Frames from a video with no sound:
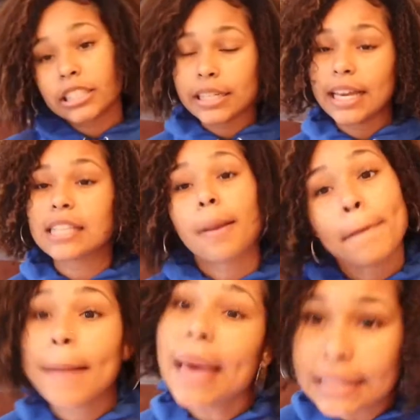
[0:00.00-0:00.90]
she is
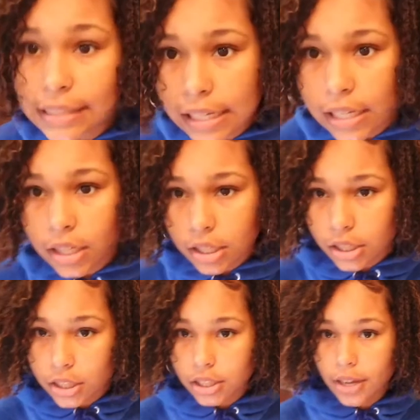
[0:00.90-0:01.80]
my bestie.
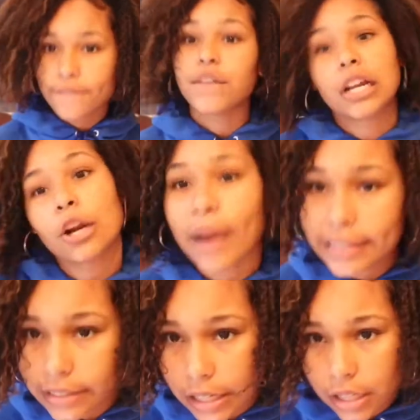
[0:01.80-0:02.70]
For the
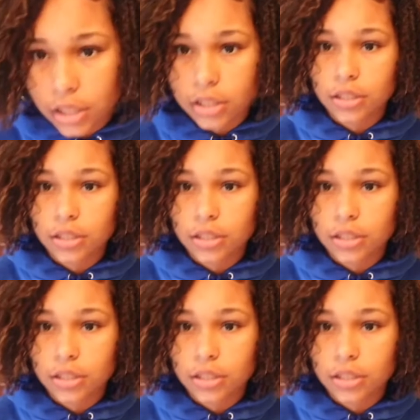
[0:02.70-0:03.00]
restie.